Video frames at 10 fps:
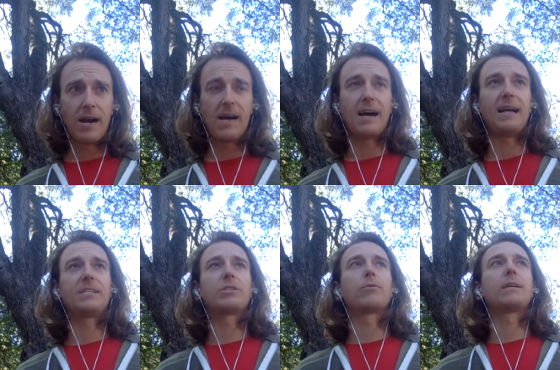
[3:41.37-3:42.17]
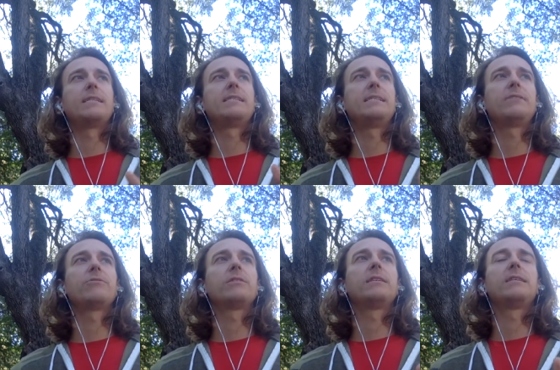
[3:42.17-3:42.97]
Uh, and so
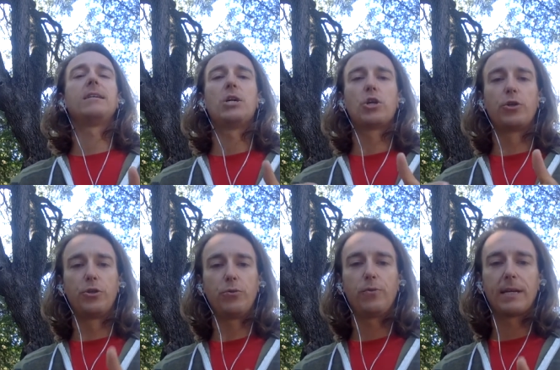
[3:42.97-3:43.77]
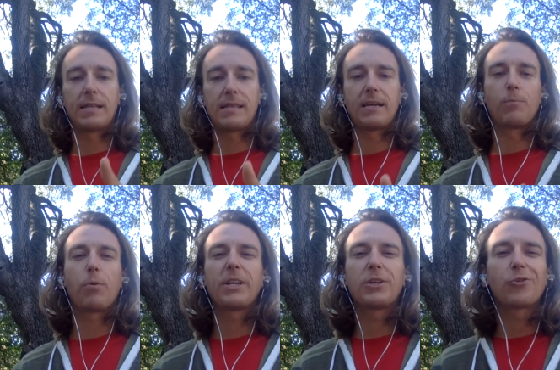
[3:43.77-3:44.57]
continually doing things,
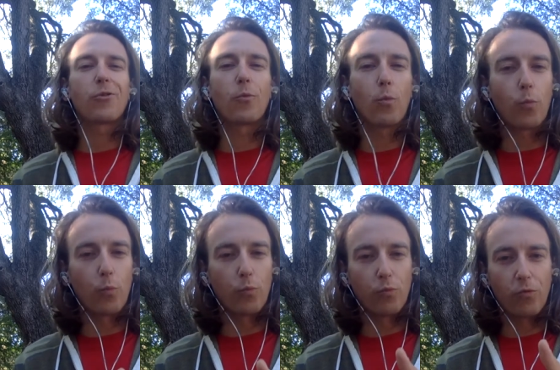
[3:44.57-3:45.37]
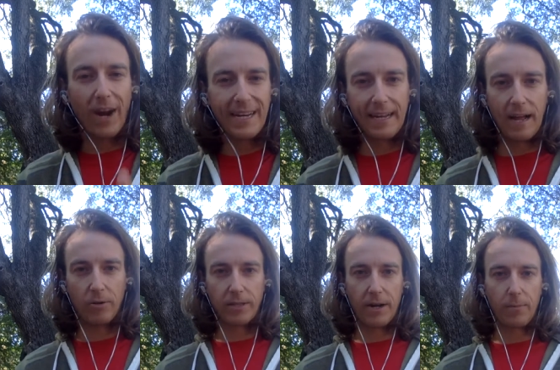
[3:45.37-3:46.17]
putting your writing
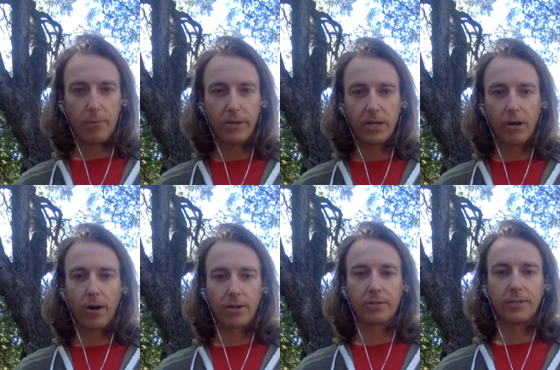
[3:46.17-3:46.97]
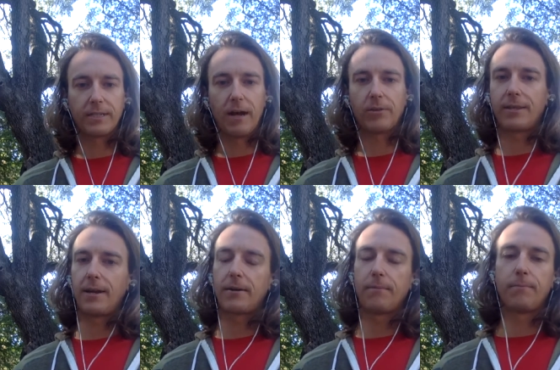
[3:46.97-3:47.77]
out there, putting your articles out
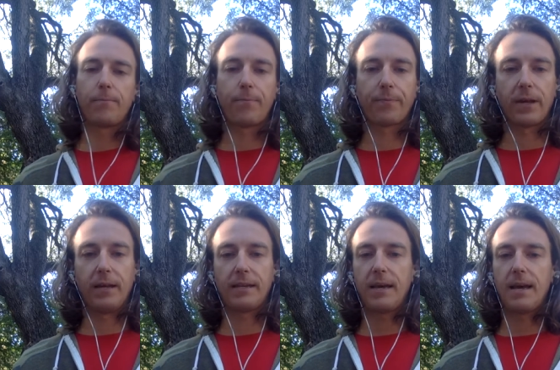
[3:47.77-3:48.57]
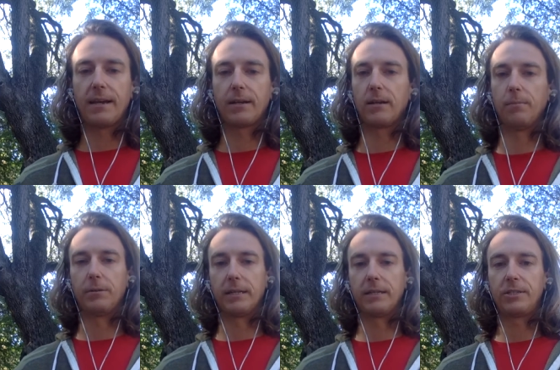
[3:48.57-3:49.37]
there, Again,
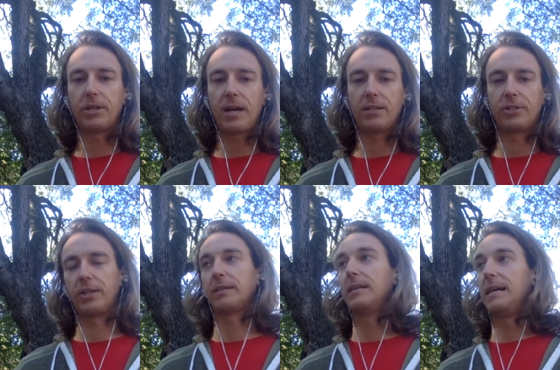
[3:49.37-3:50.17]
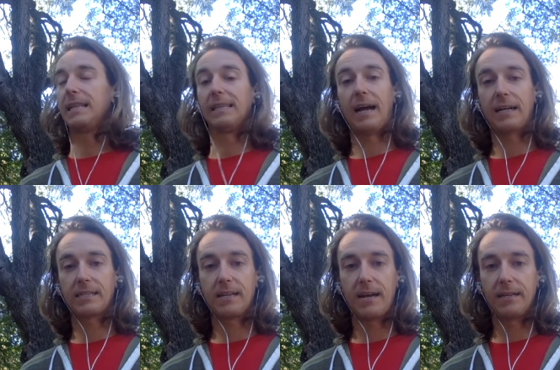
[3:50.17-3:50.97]
completely challenging.
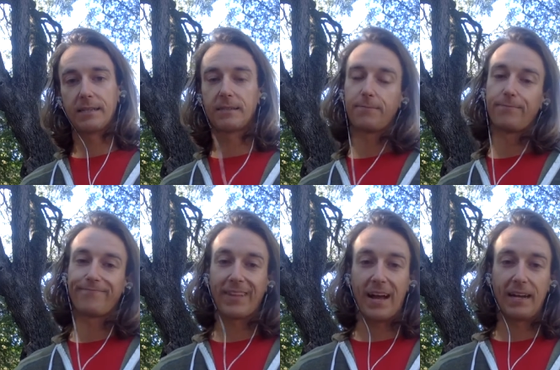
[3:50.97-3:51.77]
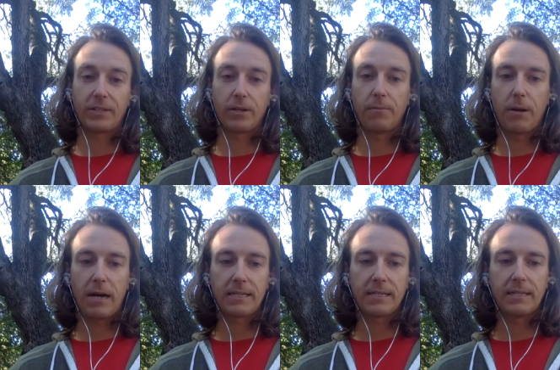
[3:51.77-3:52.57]
Last night, I took a
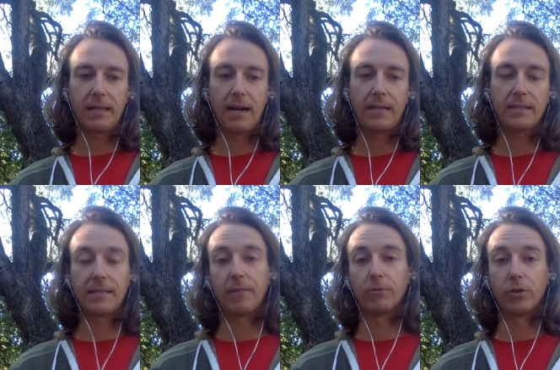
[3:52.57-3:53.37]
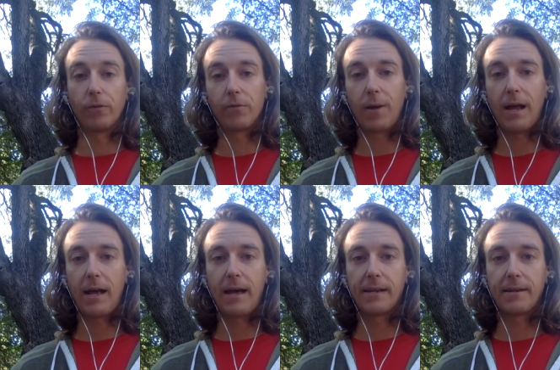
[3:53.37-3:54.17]
boxing class that was over my
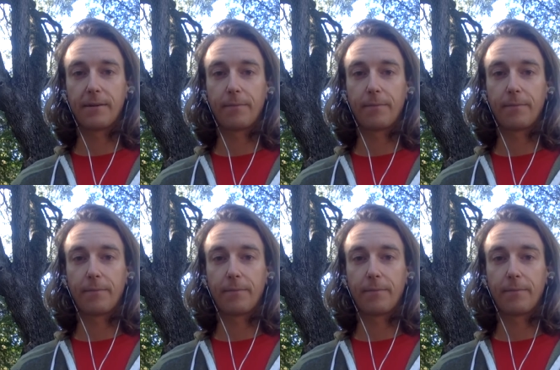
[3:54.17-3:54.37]
head.